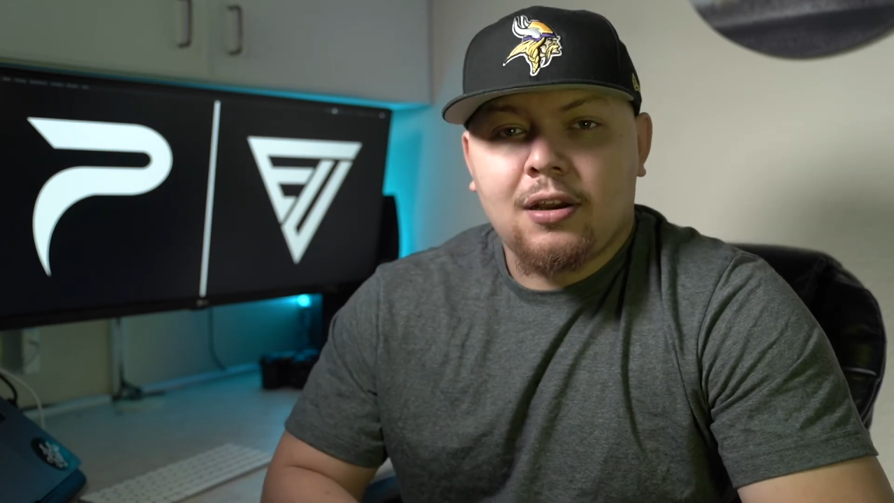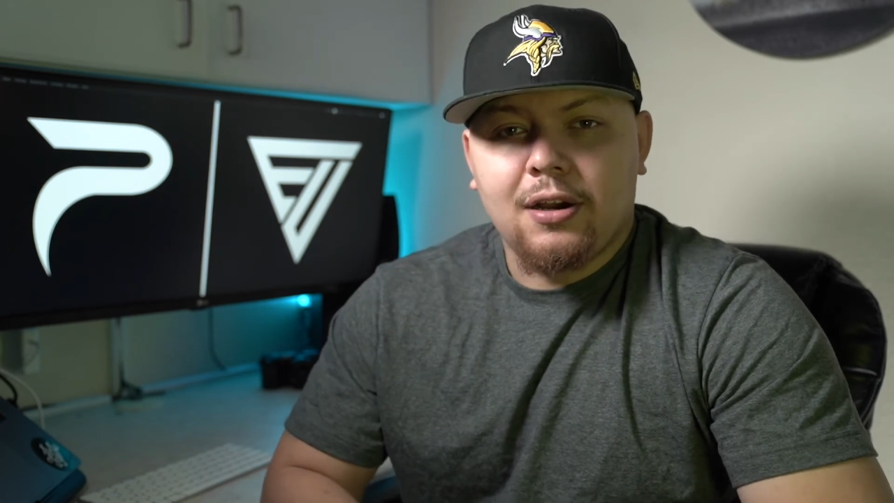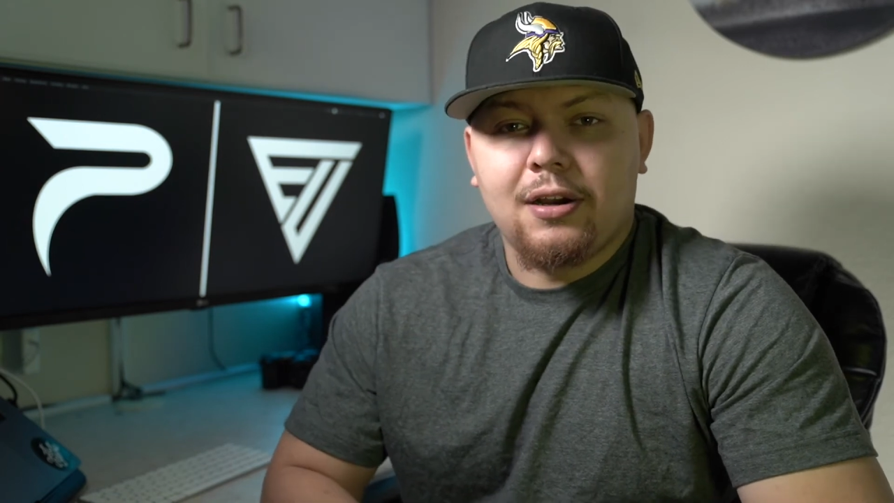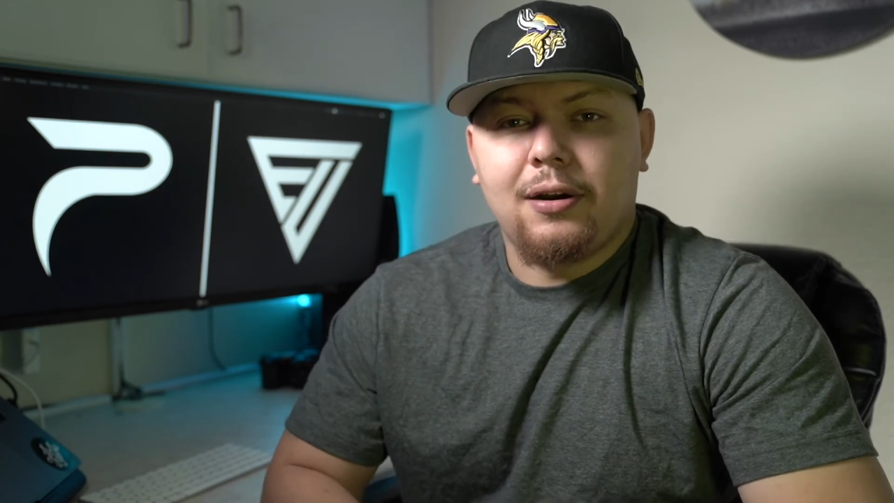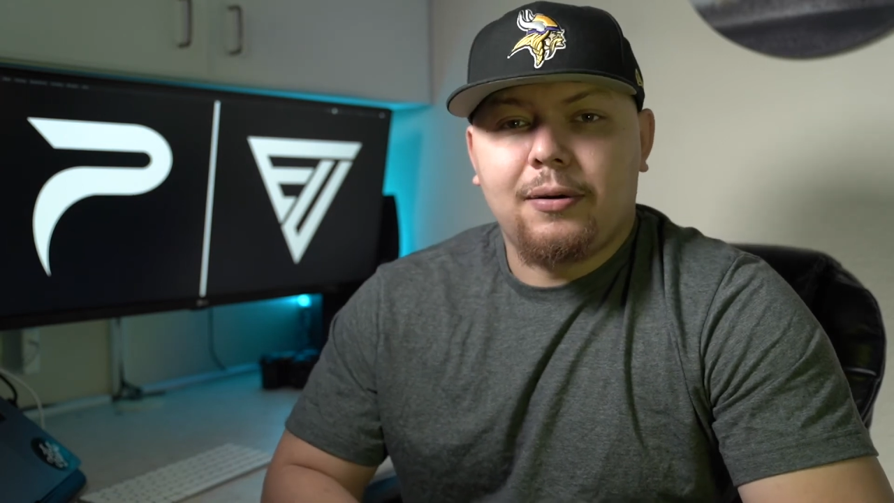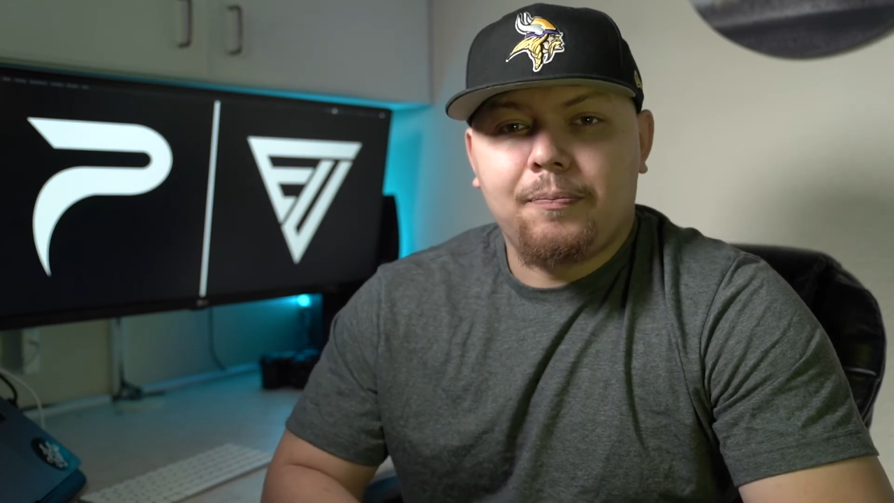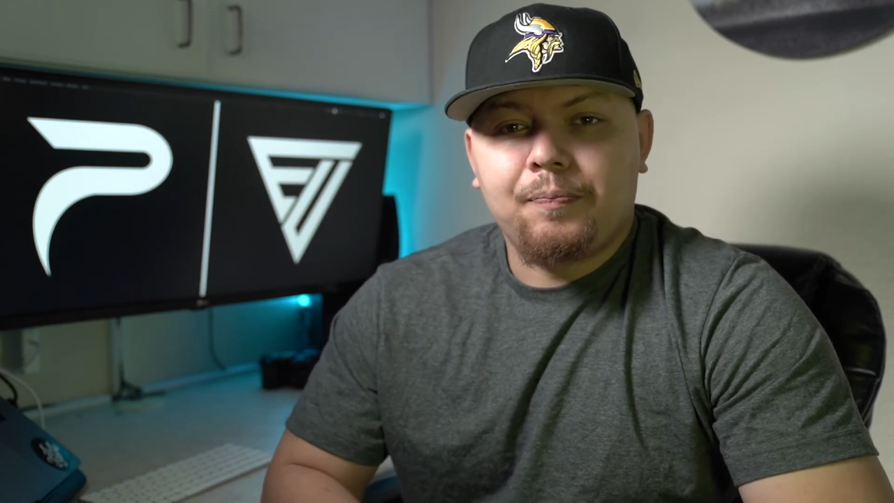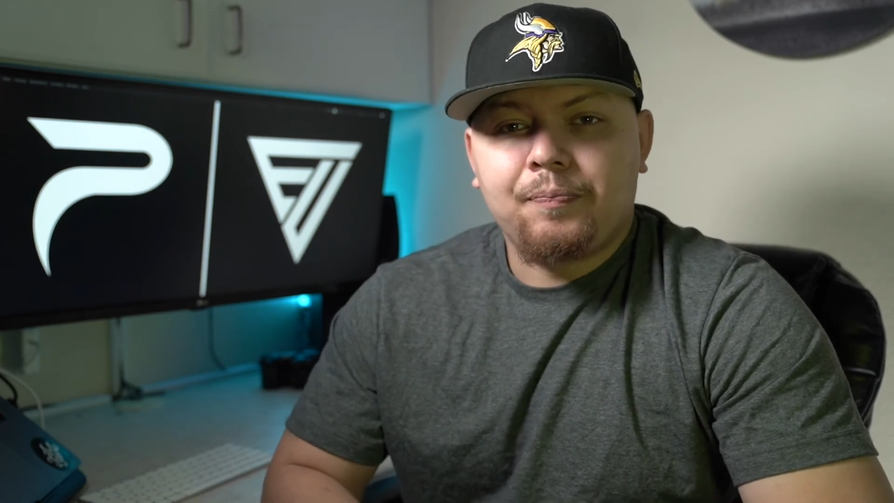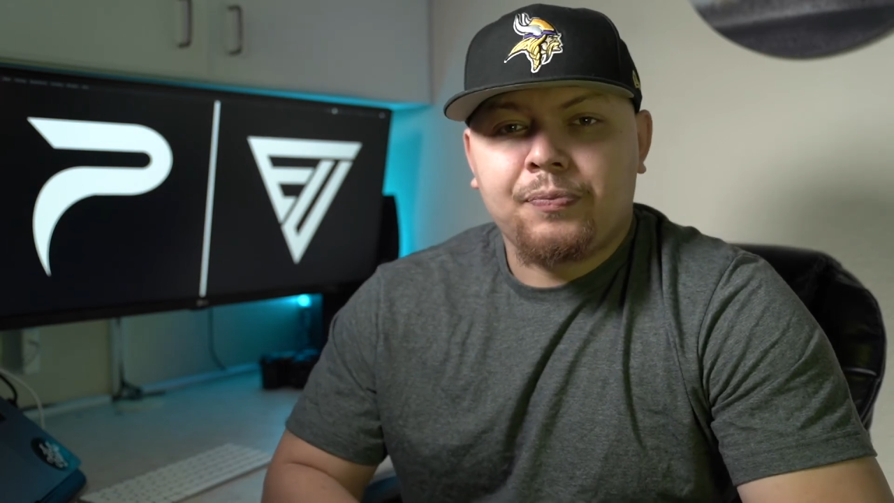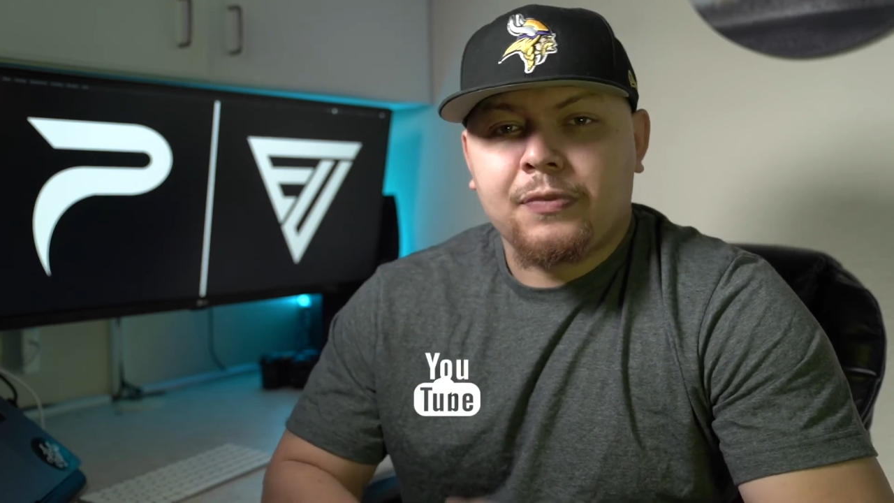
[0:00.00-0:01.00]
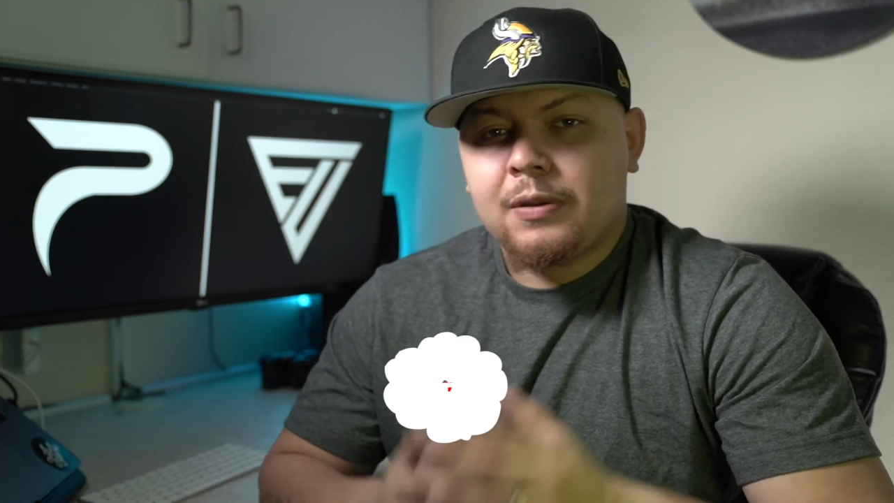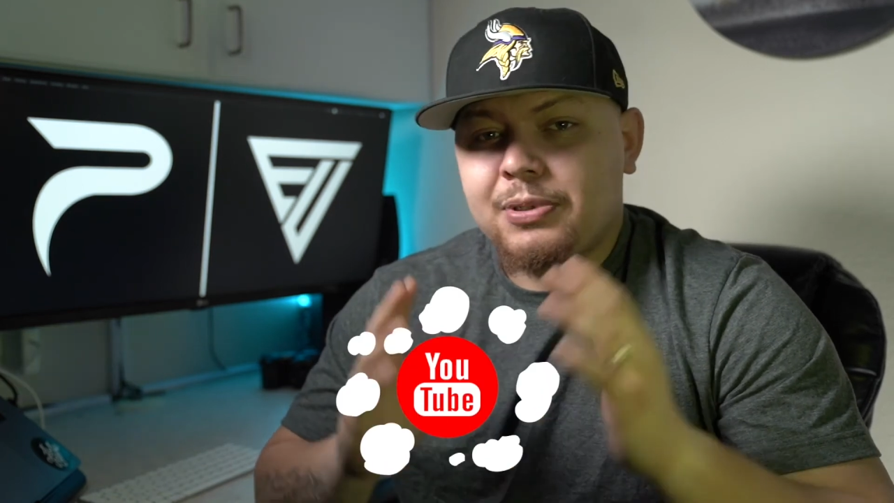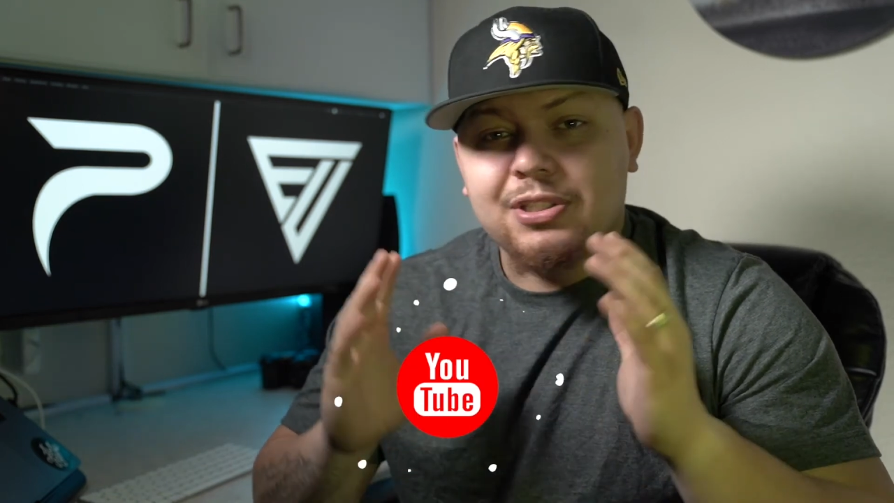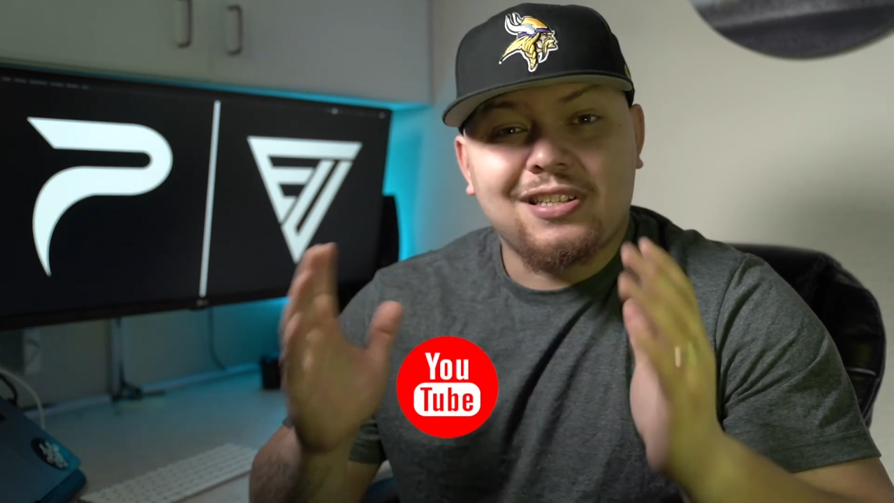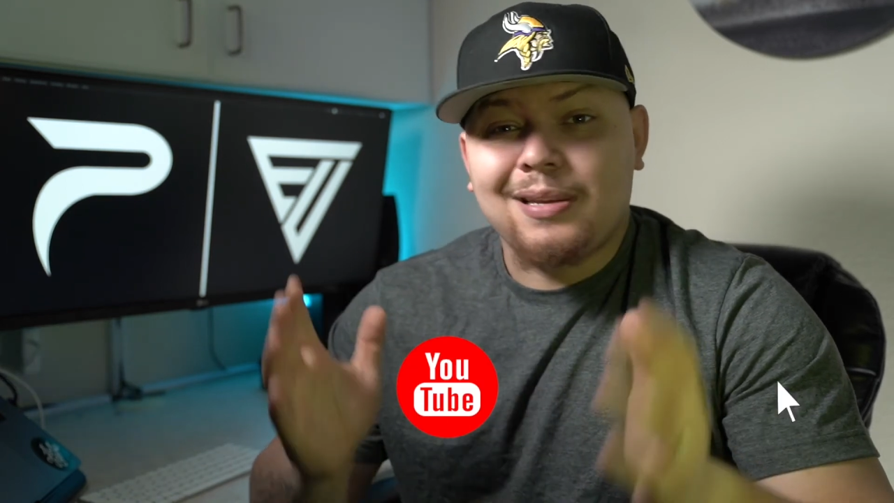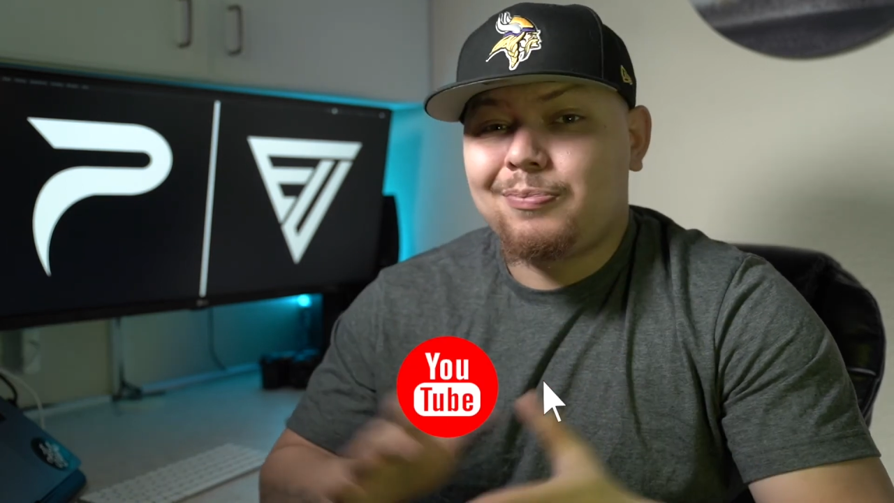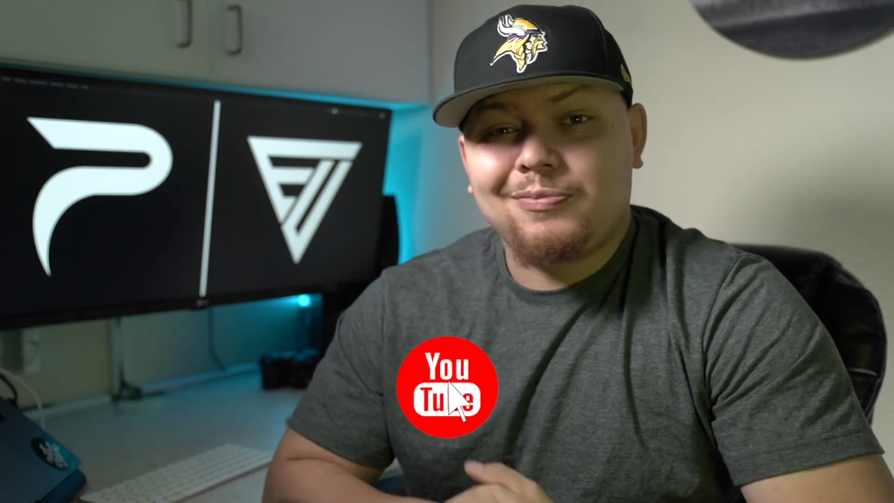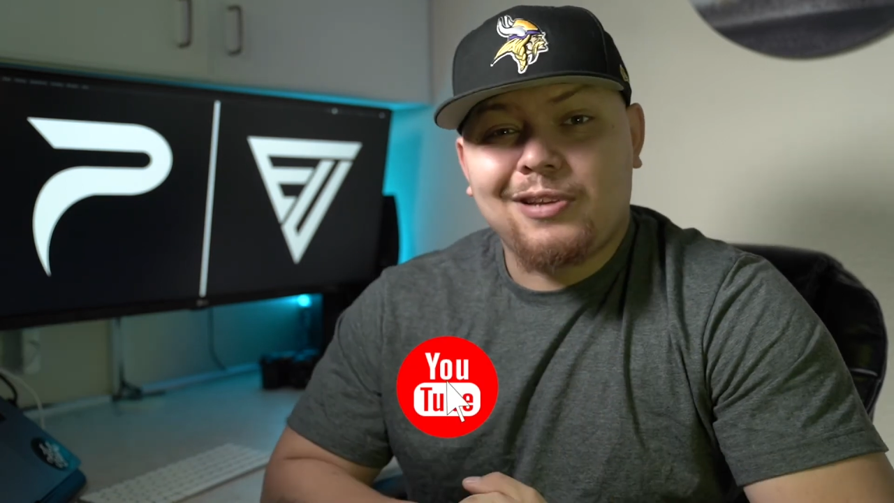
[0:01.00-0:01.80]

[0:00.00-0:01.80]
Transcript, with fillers: Um, but just keep,